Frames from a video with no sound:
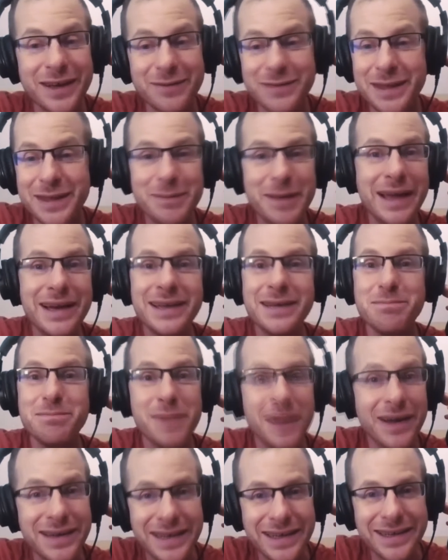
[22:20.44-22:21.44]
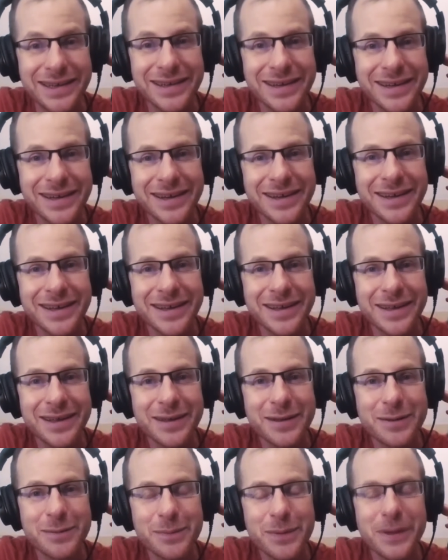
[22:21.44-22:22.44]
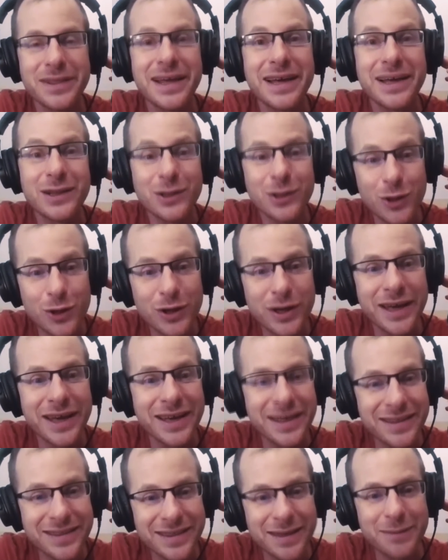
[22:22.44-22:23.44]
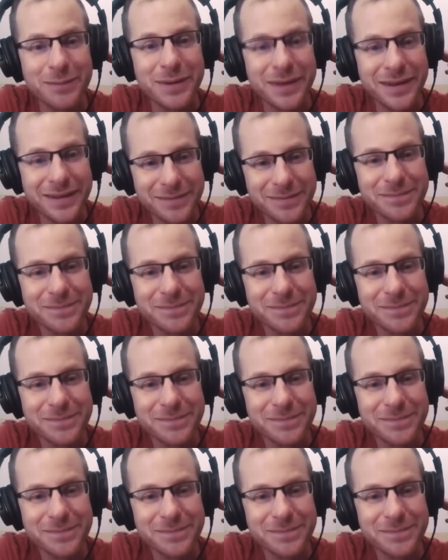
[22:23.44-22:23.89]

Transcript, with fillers: give them any money, but just like looking them.